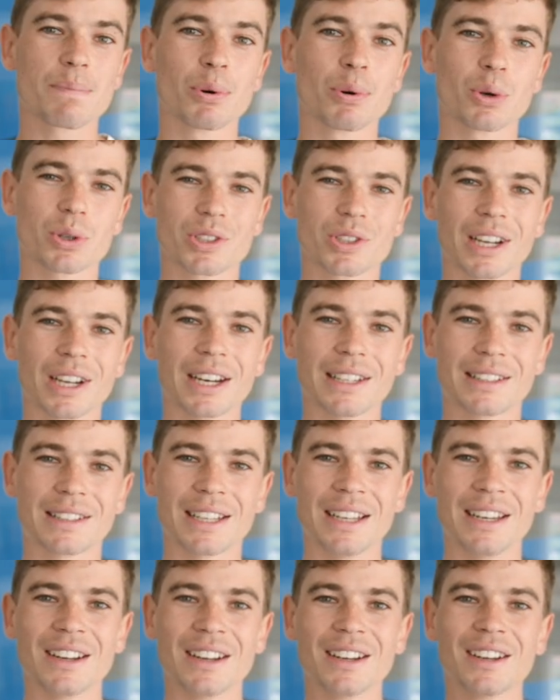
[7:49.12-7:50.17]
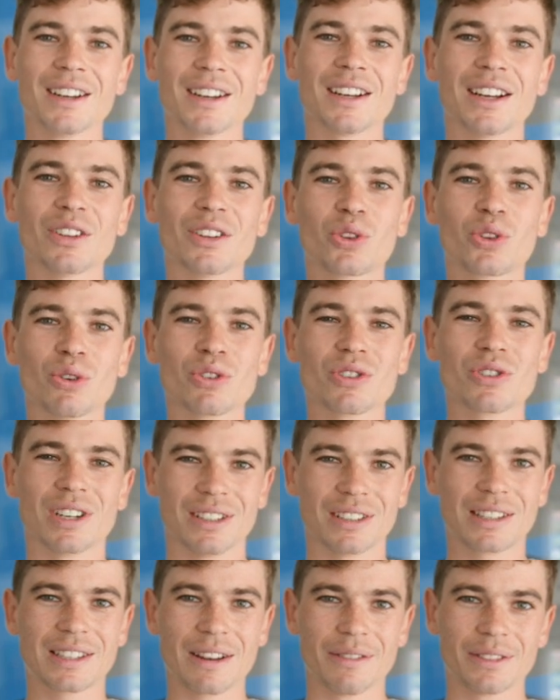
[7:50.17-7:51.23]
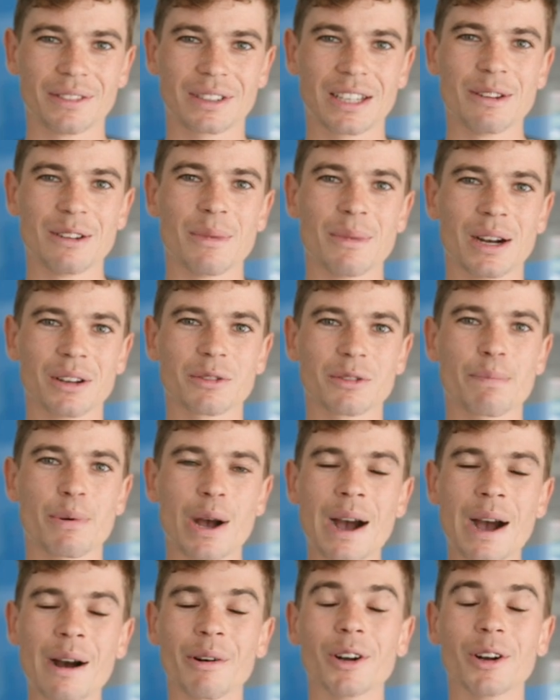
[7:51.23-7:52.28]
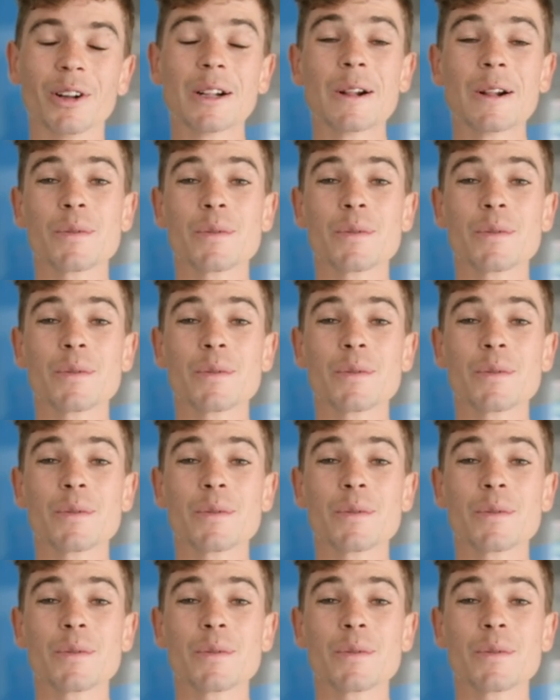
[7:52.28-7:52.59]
the Porsche 918 at 217 miles per hour.